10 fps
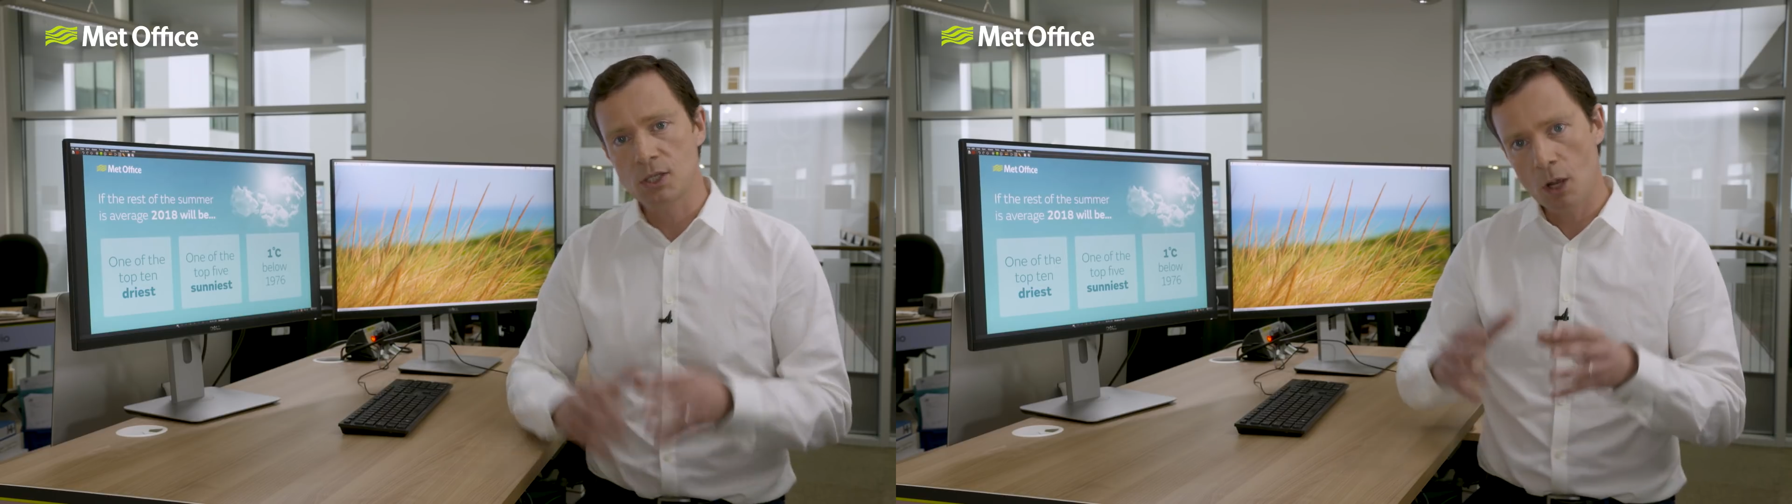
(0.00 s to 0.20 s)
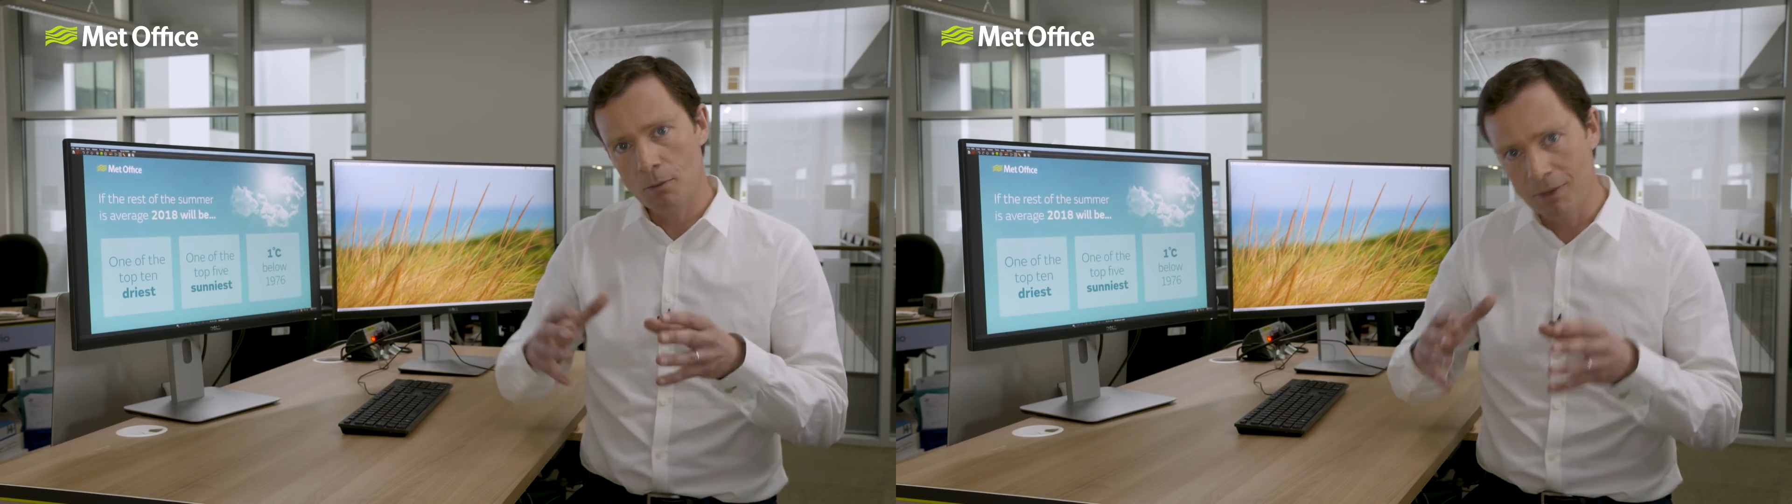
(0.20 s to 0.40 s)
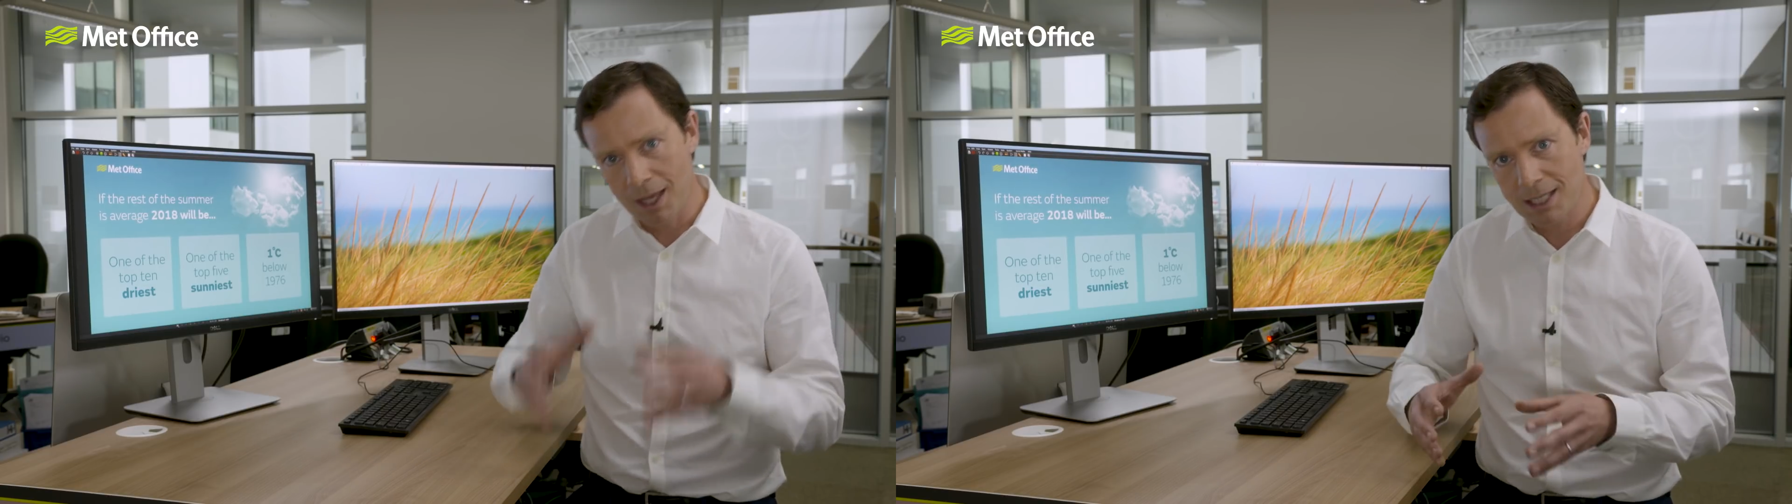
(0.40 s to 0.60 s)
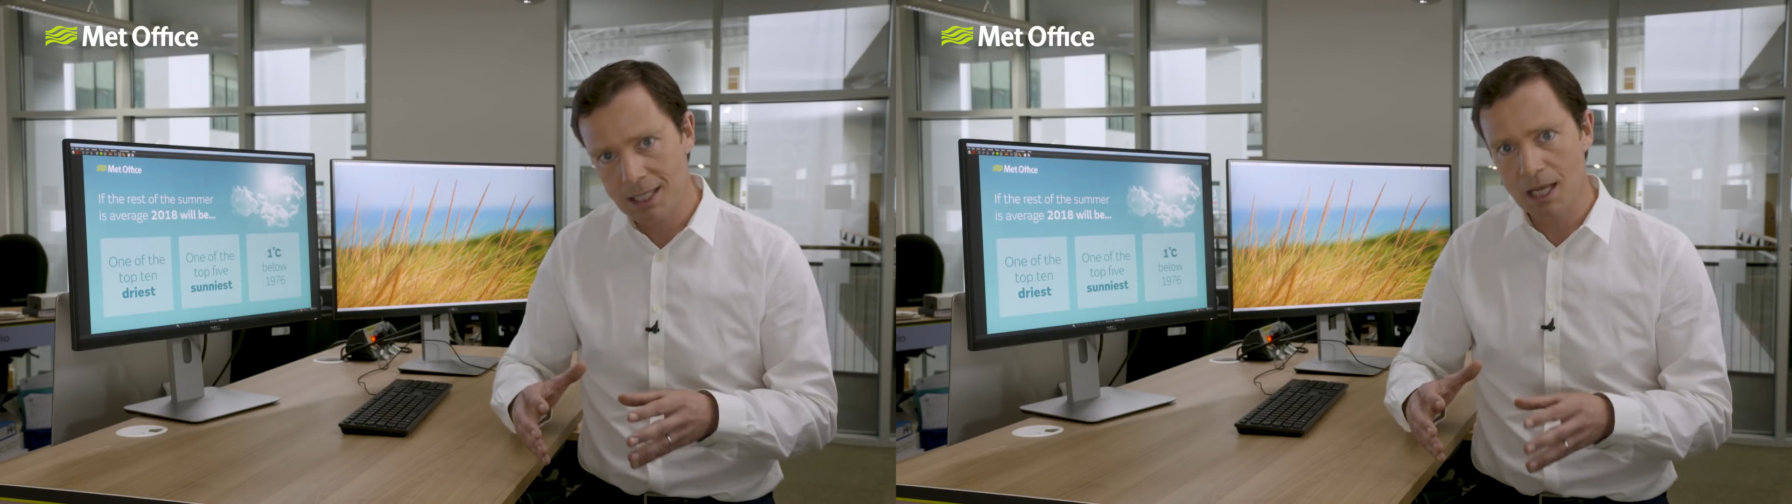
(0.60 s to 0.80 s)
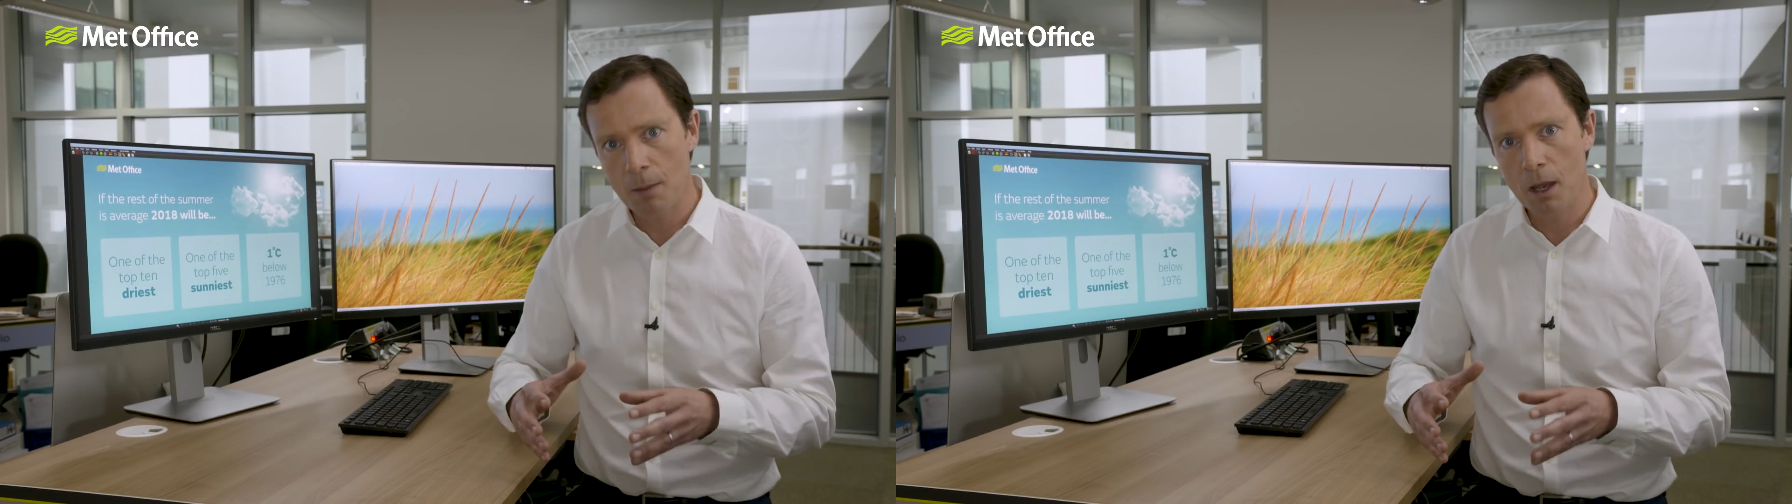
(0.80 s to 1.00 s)
So this
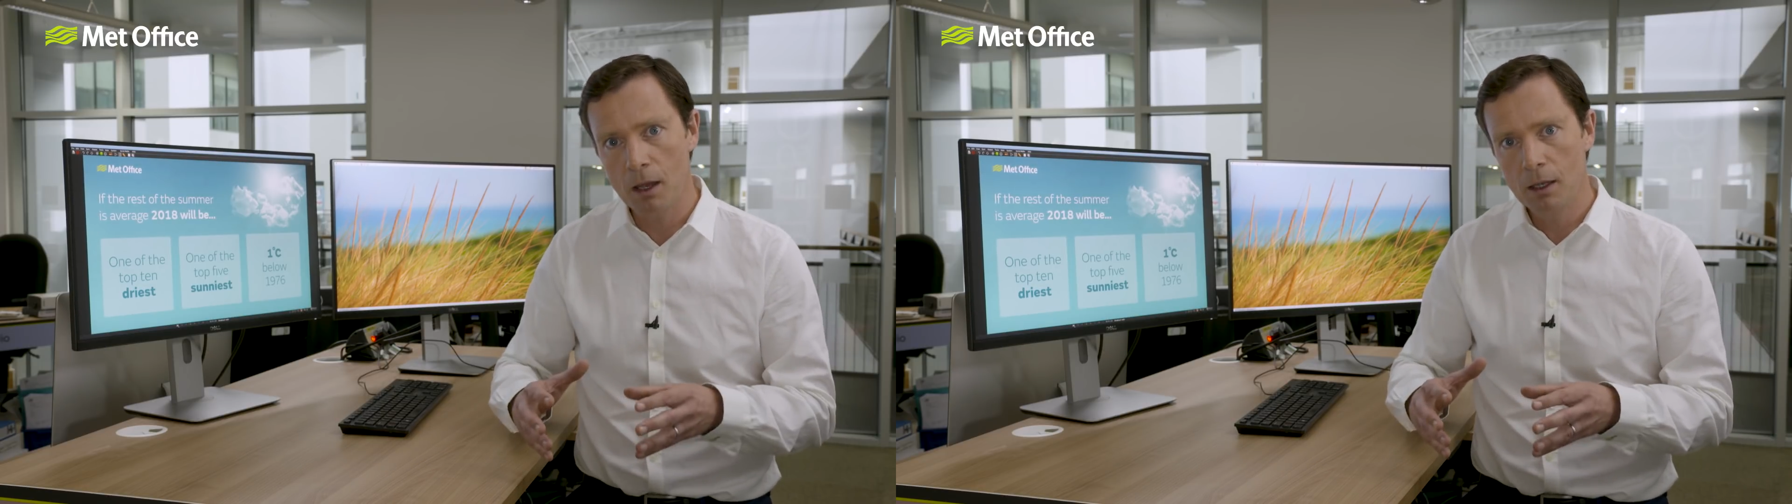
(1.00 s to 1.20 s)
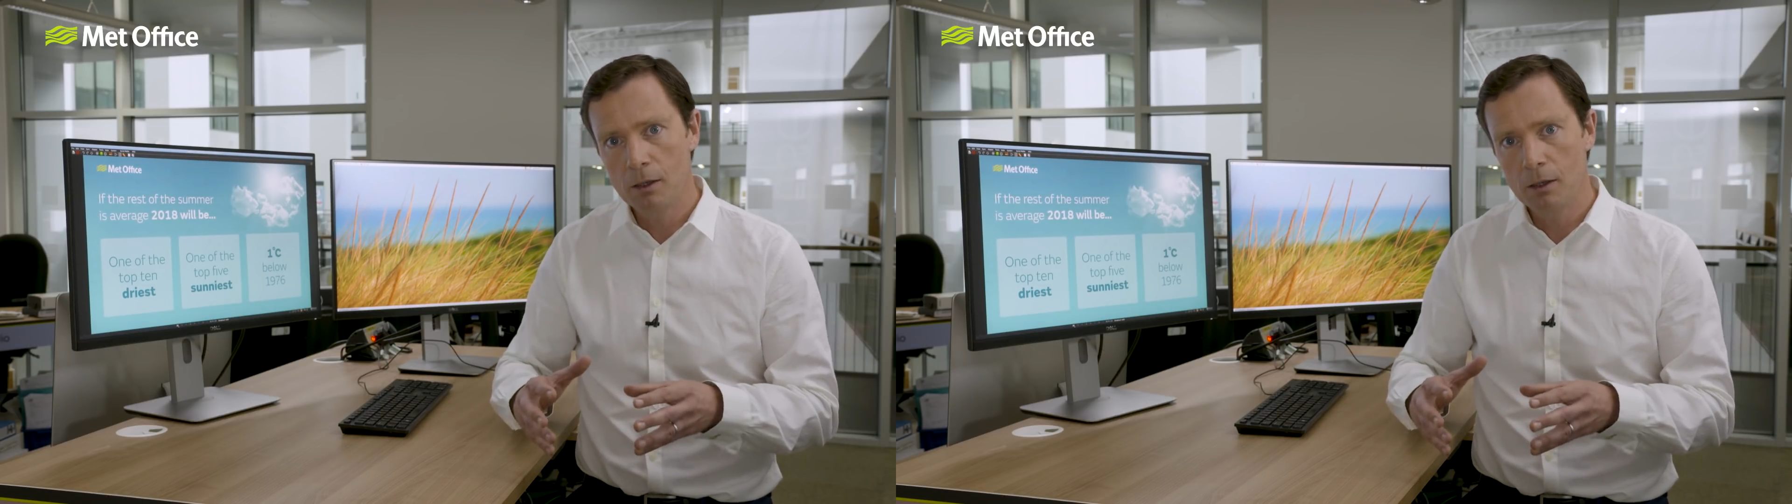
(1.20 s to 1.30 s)
summer,